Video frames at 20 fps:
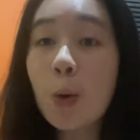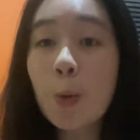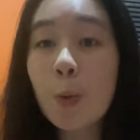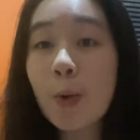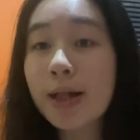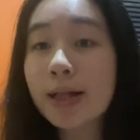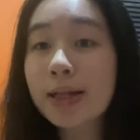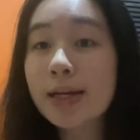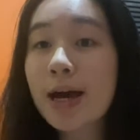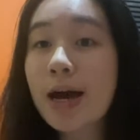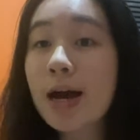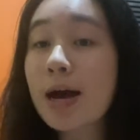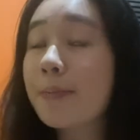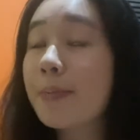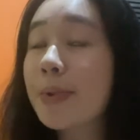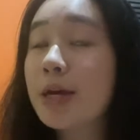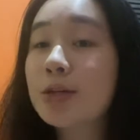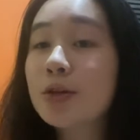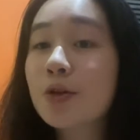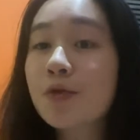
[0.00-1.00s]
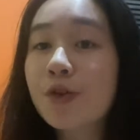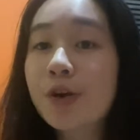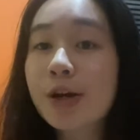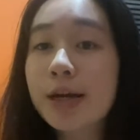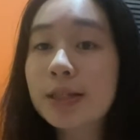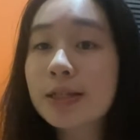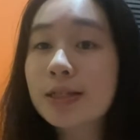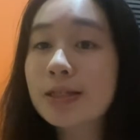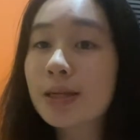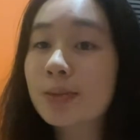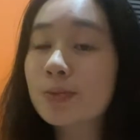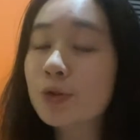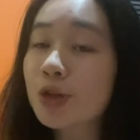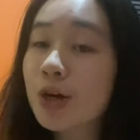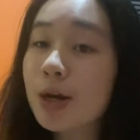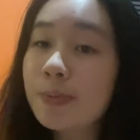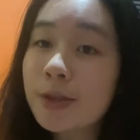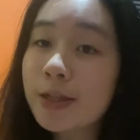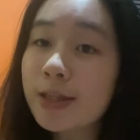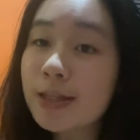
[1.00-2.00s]
welcome and don't forget to
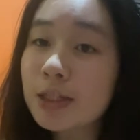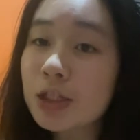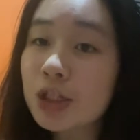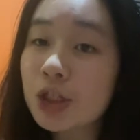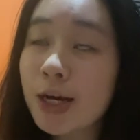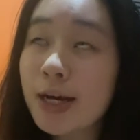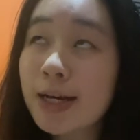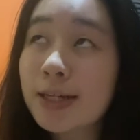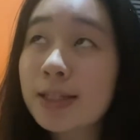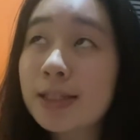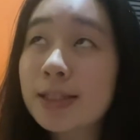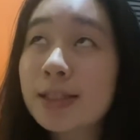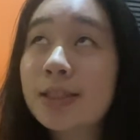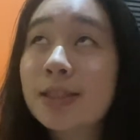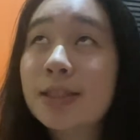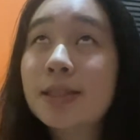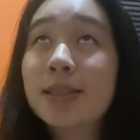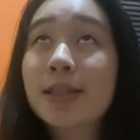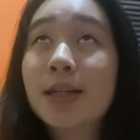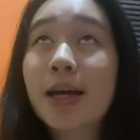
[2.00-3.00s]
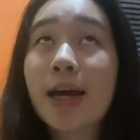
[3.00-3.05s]
subscribe to this channel